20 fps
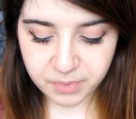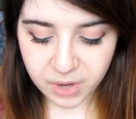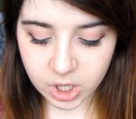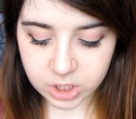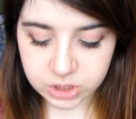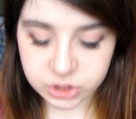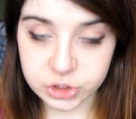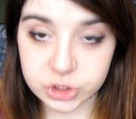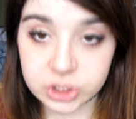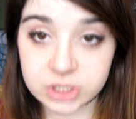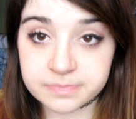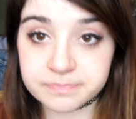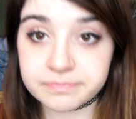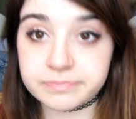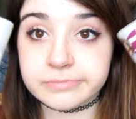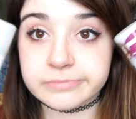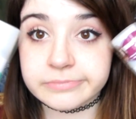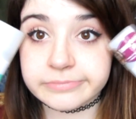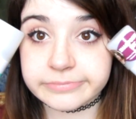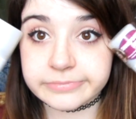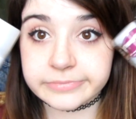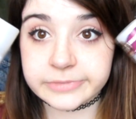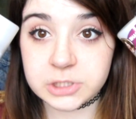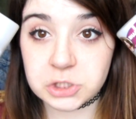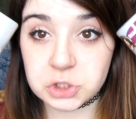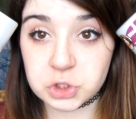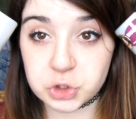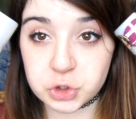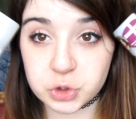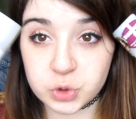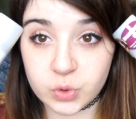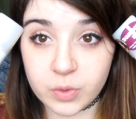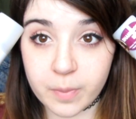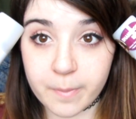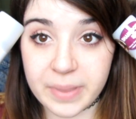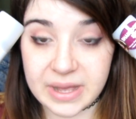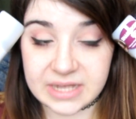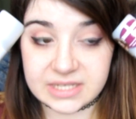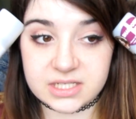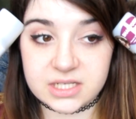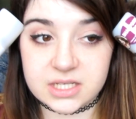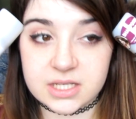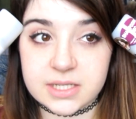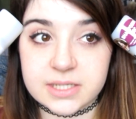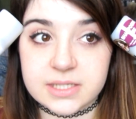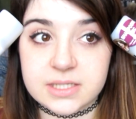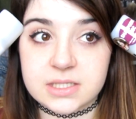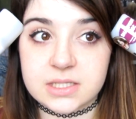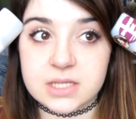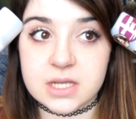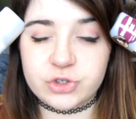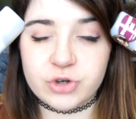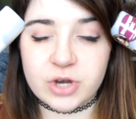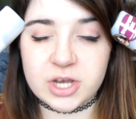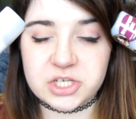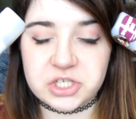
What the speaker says: bought 2 Batiste dry